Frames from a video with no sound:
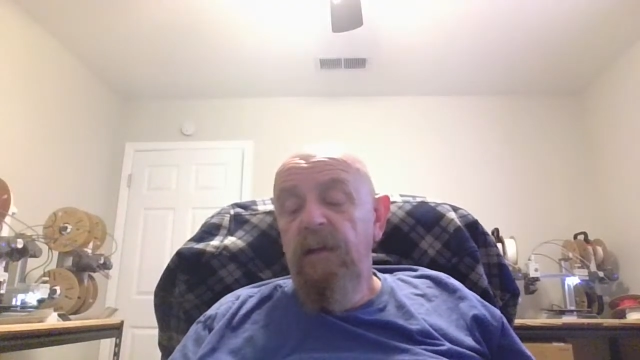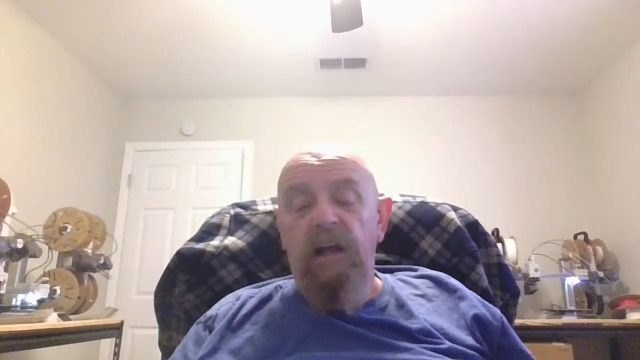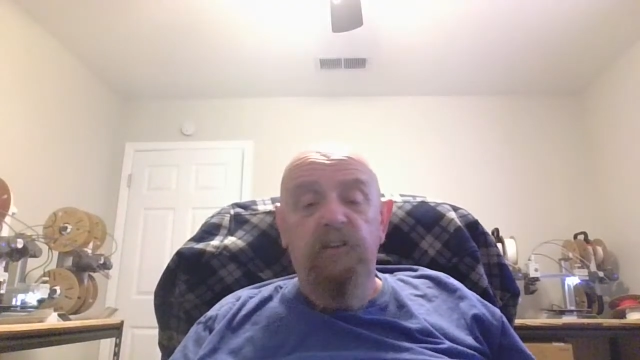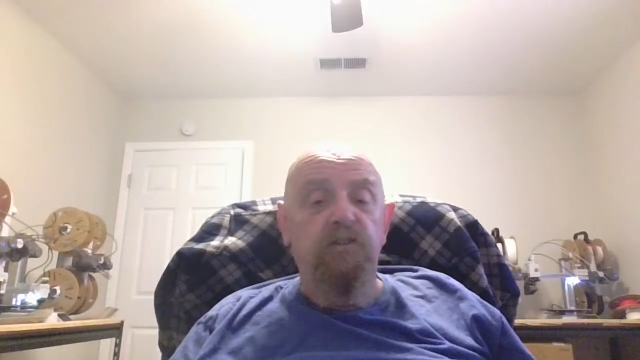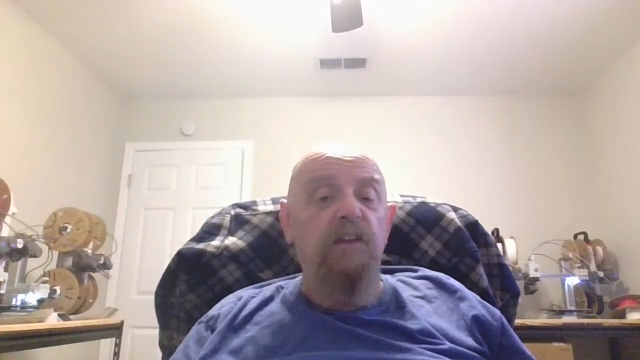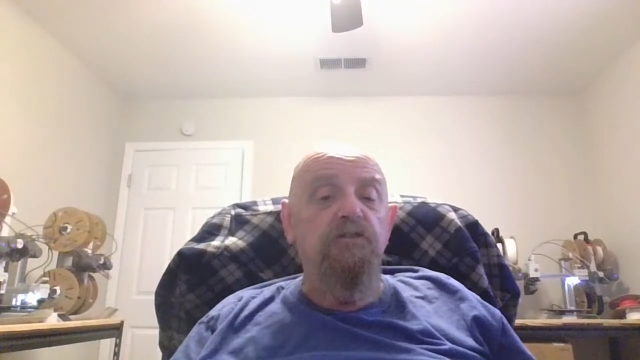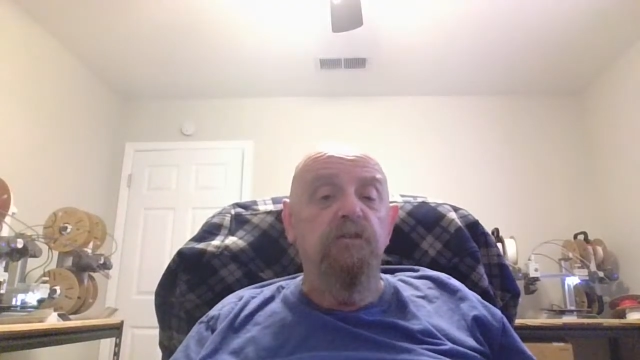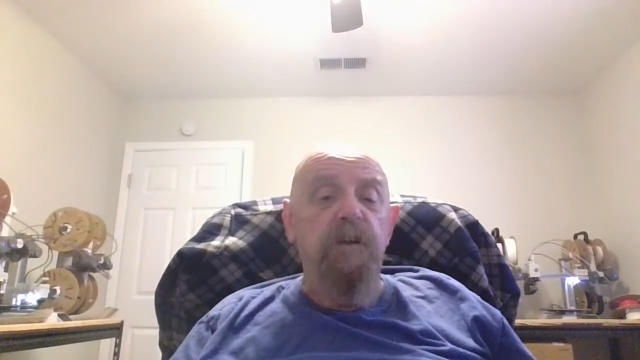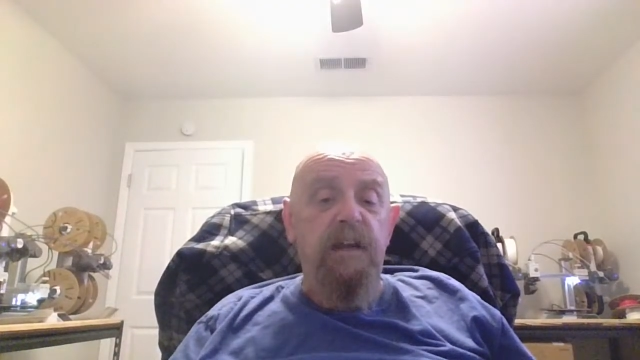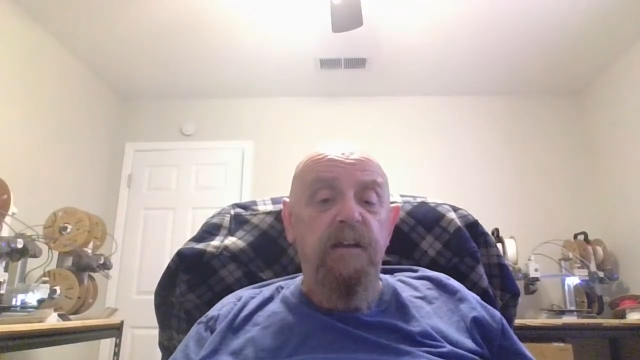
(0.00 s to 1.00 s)

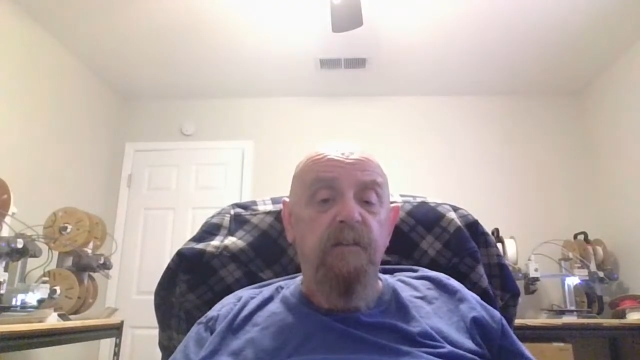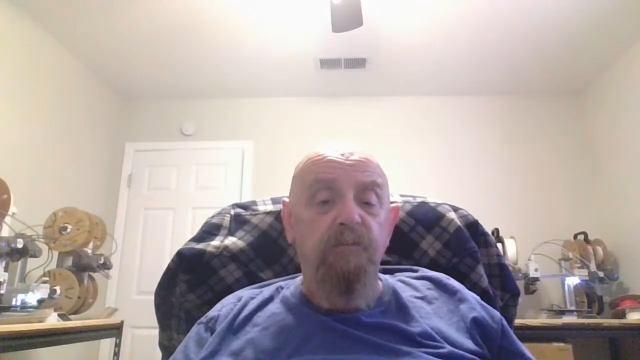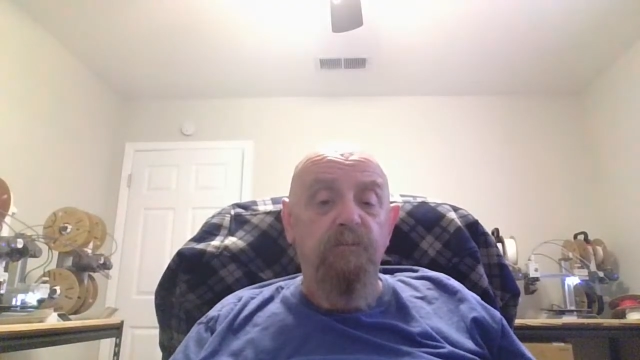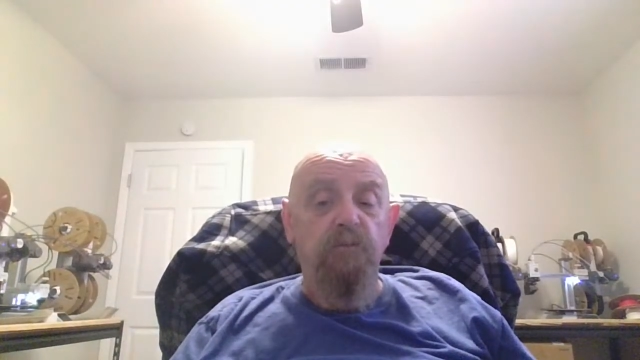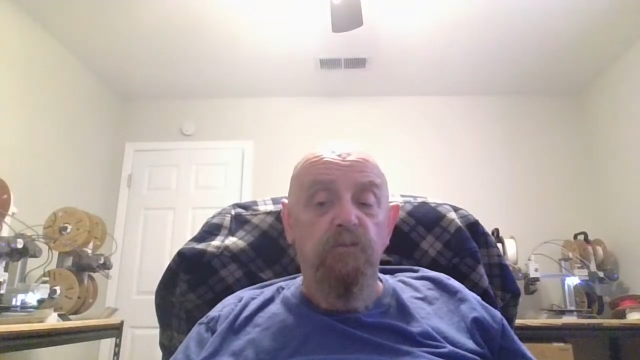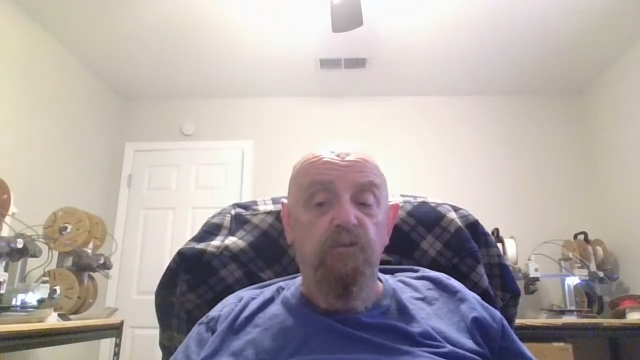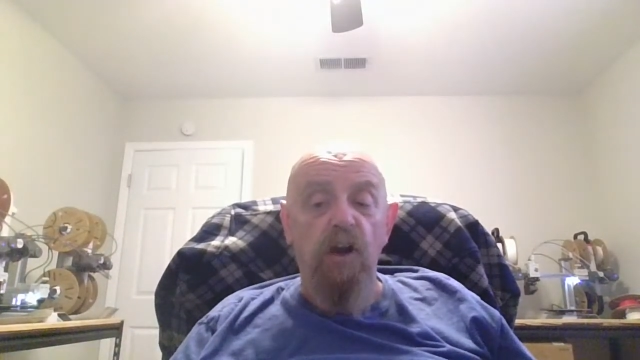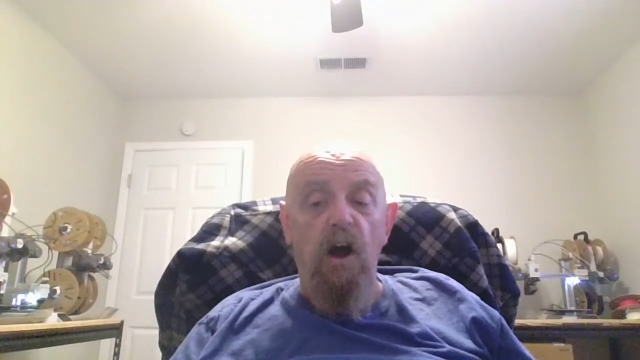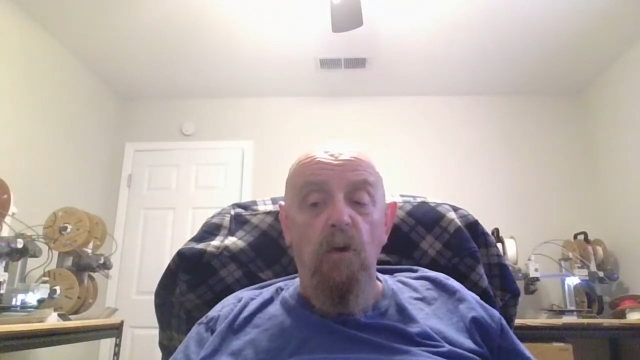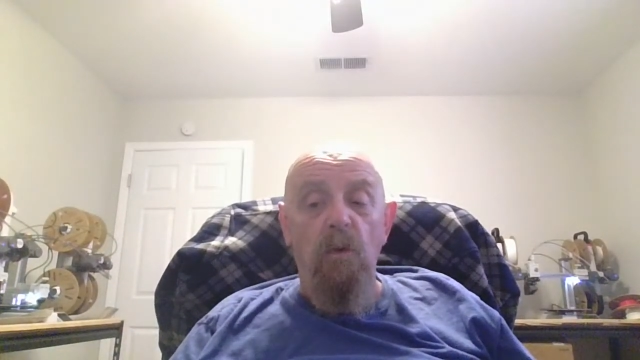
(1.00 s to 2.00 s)
accessory show.